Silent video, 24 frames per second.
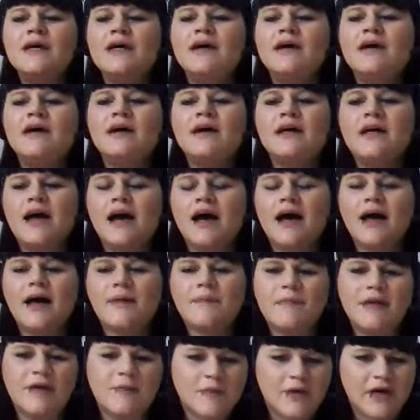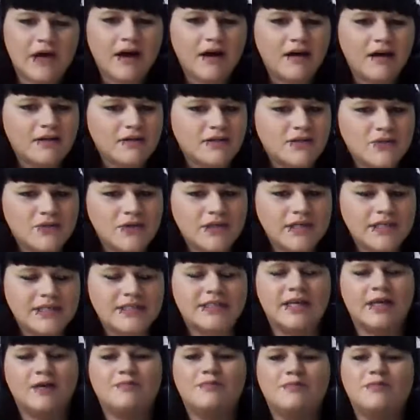Okay, so maybe
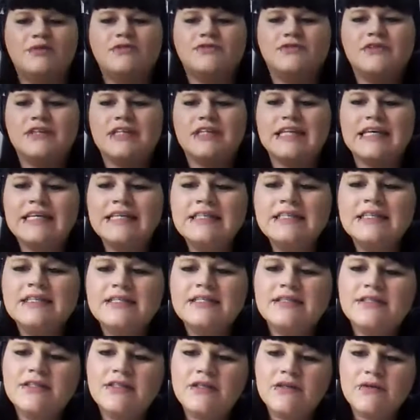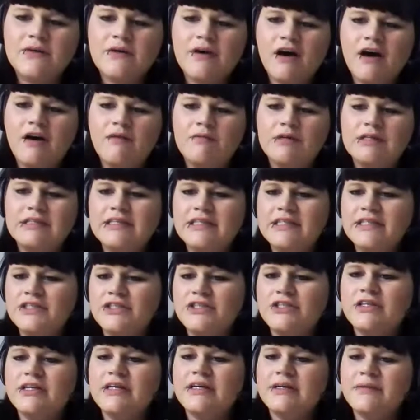I'll do an example for this. So
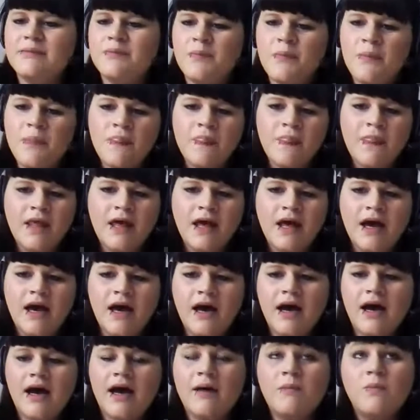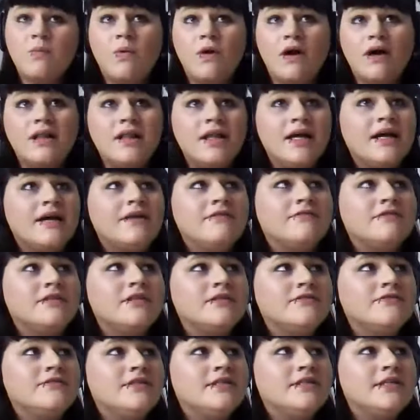accommodation, well,
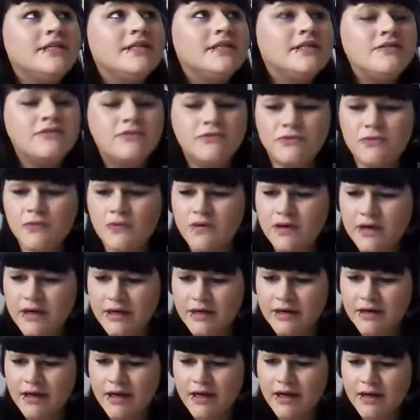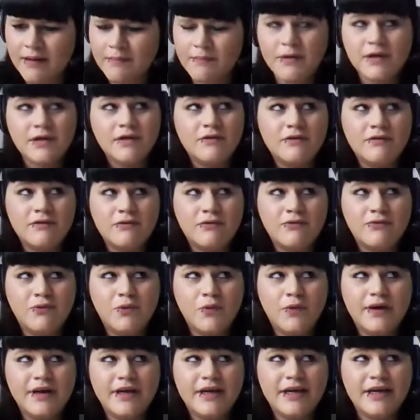I've lived here for
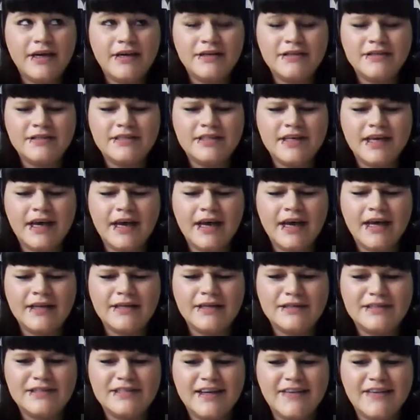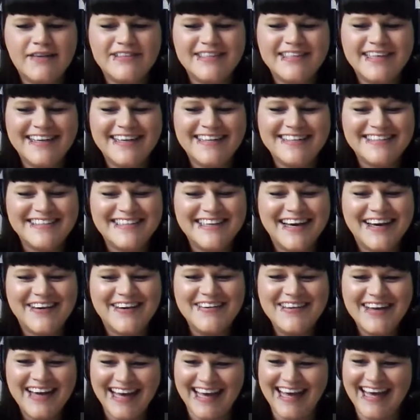4 years and 7
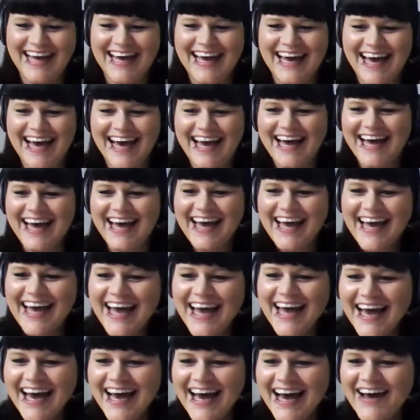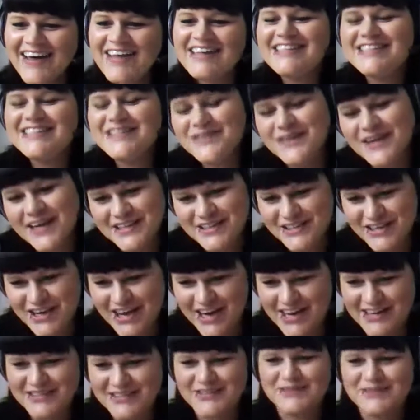days now.
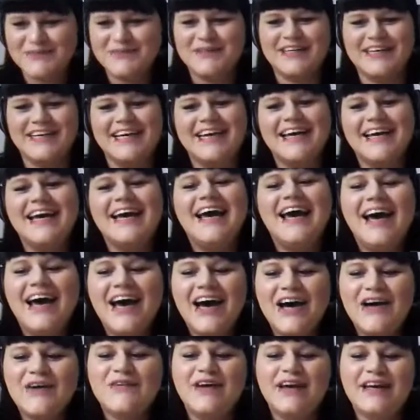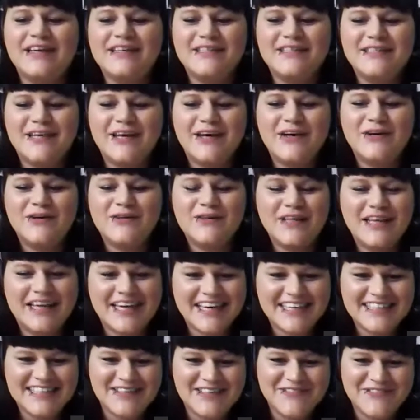It's okay, Chada, don't worry. Okay,
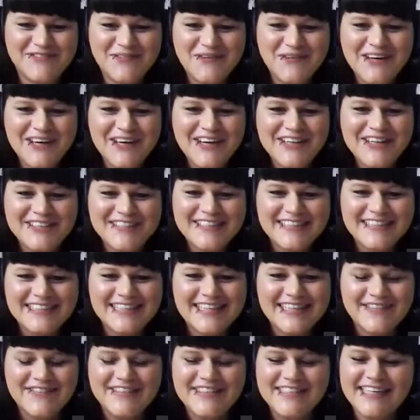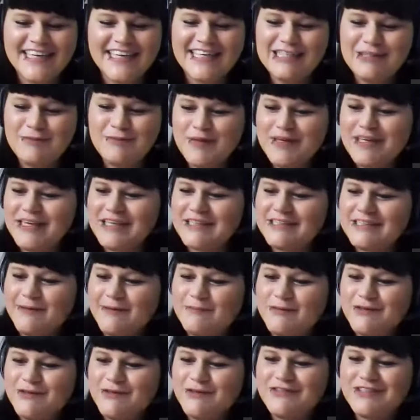so like I said, 4 years and 7
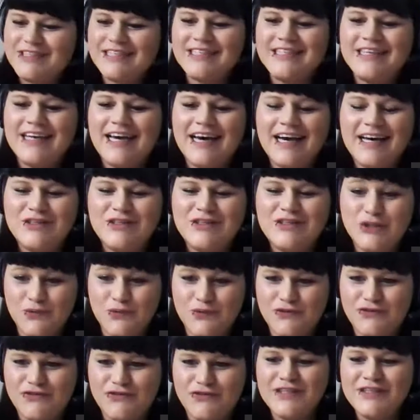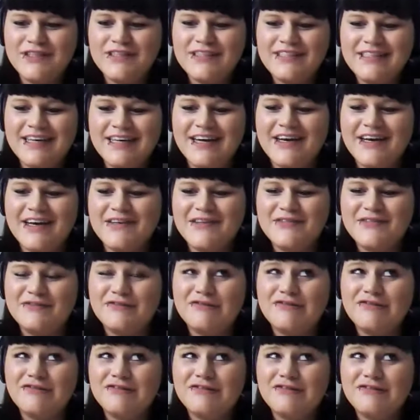days because I moved in June 1st
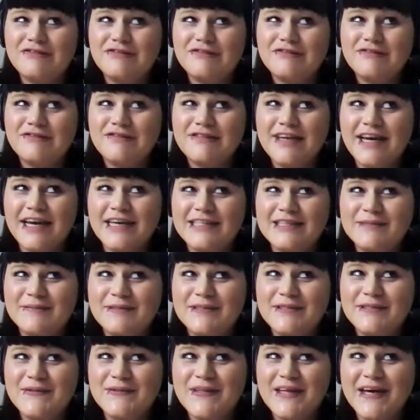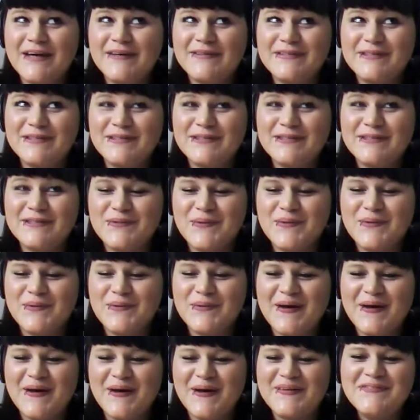of, has to be
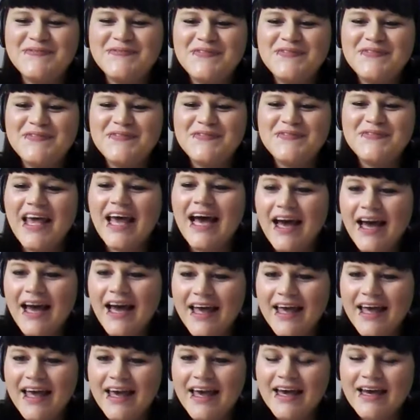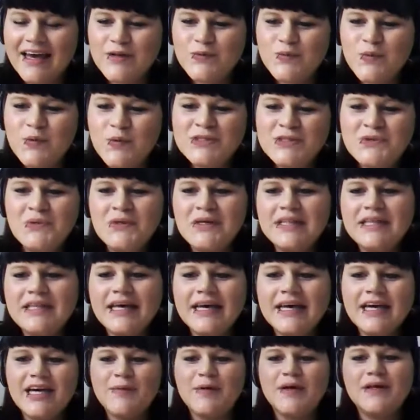2012. And what do I
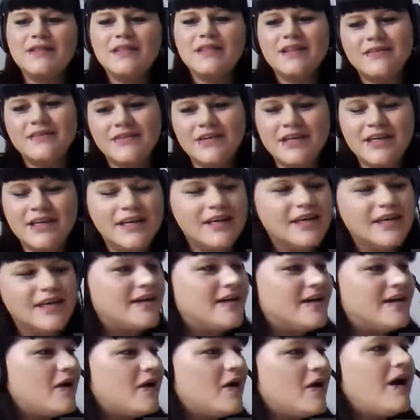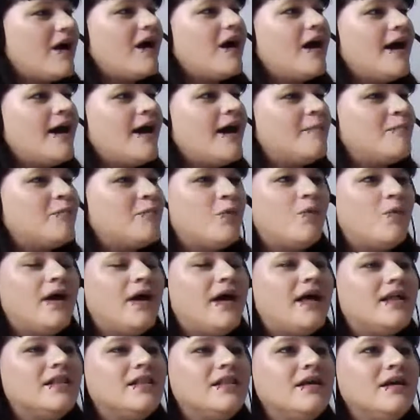like about living here?
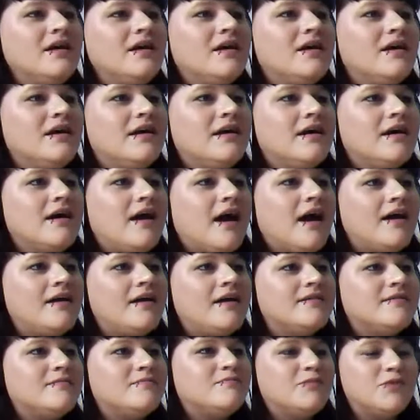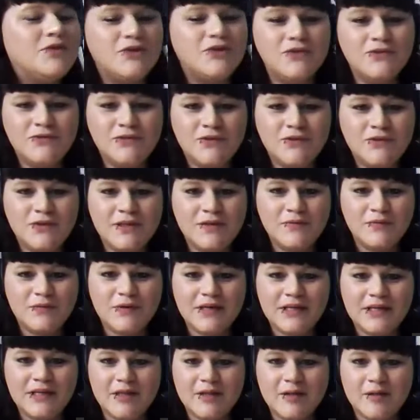Well, I moved in
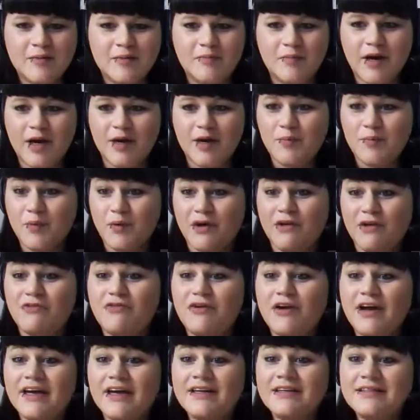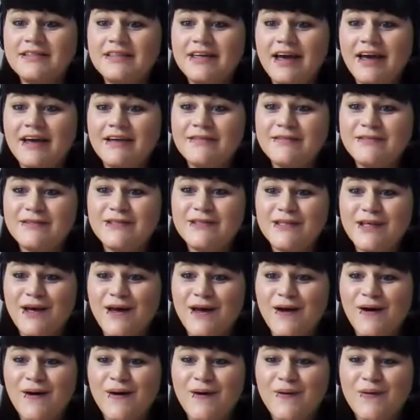with my boyfriend, and
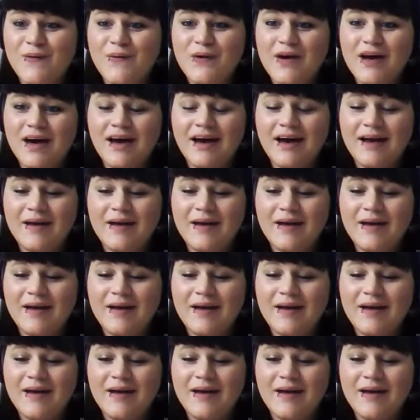so